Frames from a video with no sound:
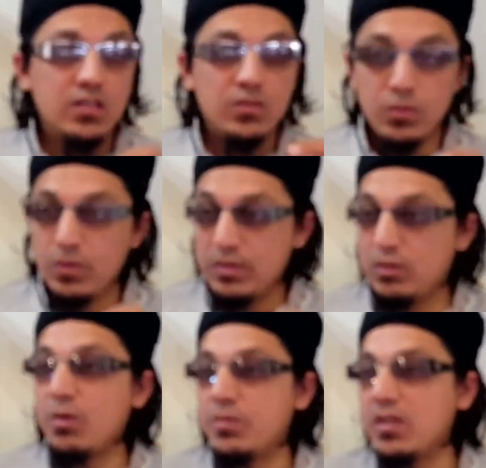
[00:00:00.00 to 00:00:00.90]
This is where we
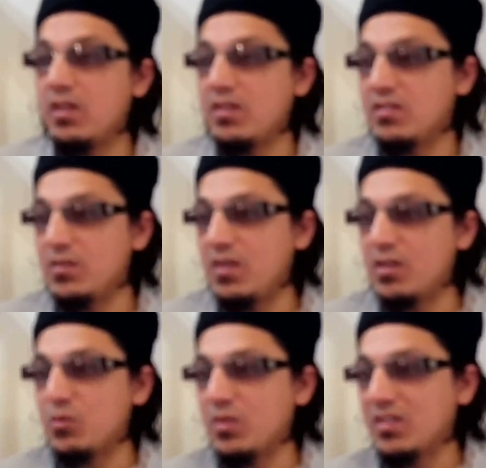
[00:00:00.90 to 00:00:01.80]
stopped here last,
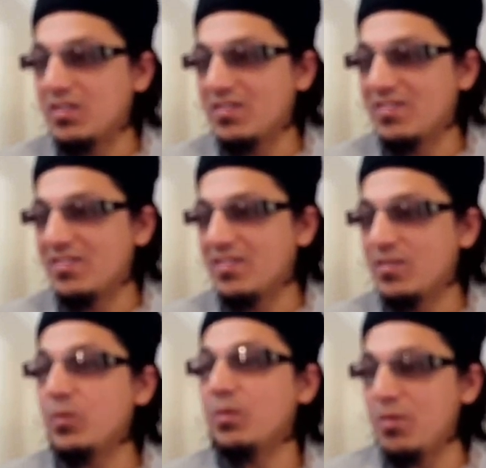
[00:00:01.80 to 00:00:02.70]
last week,
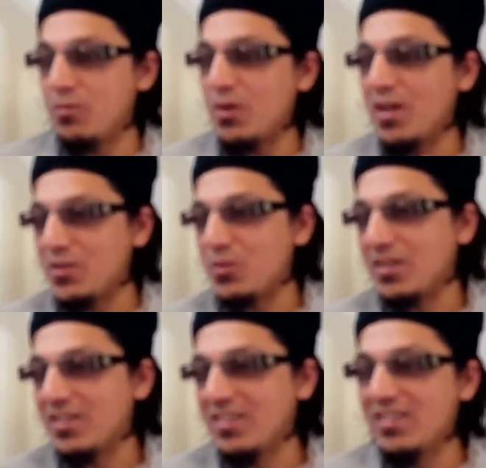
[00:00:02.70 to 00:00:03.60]
week before last week.